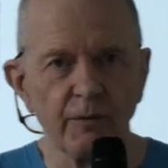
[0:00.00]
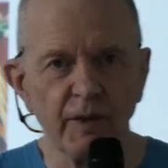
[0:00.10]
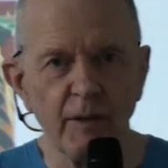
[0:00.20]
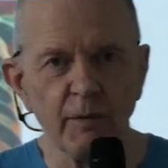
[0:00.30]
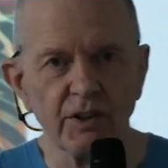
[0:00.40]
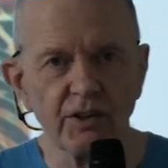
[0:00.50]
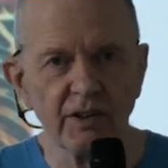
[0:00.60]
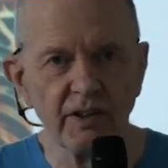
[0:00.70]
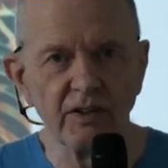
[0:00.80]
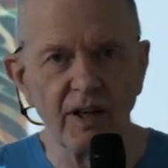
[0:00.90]
image
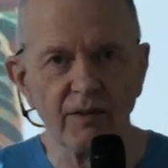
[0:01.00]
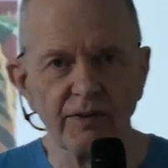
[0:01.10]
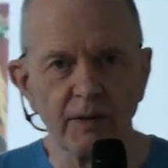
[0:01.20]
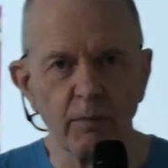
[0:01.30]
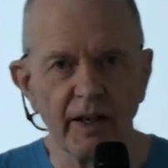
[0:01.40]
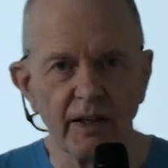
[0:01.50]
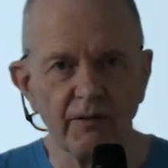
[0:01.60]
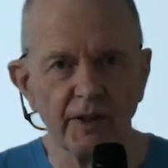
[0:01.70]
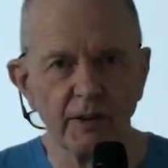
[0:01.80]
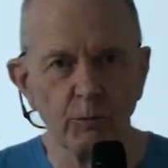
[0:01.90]
itself that play a
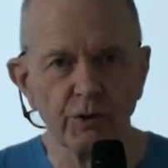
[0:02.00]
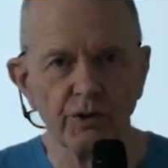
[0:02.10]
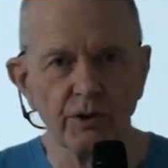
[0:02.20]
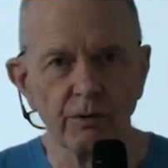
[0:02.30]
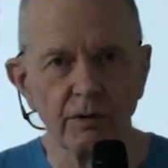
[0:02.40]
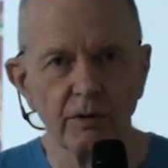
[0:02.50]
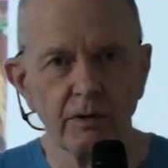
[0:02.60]
very important role.